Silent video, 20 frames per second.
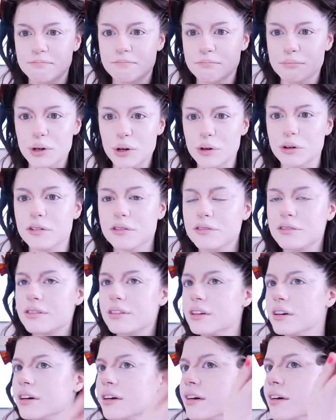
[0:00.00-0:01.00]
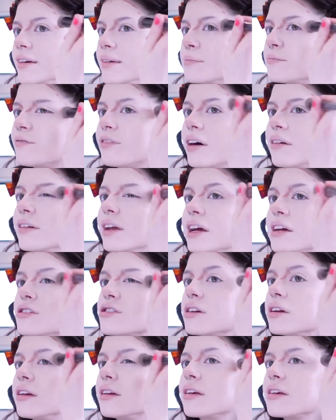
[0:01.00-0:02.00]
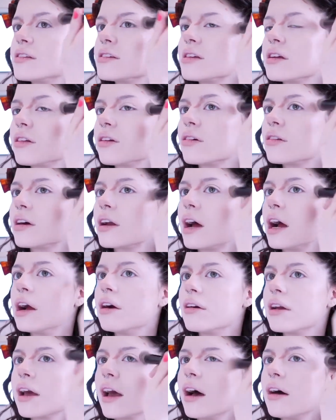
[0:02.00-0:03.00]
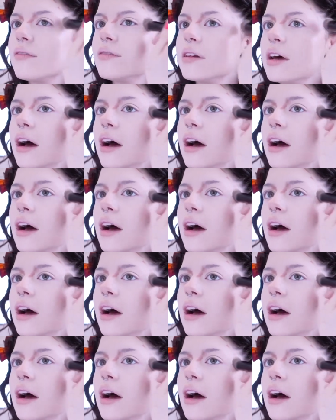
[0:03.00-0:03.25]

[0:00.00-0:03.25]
move the foundation and concealer that I already have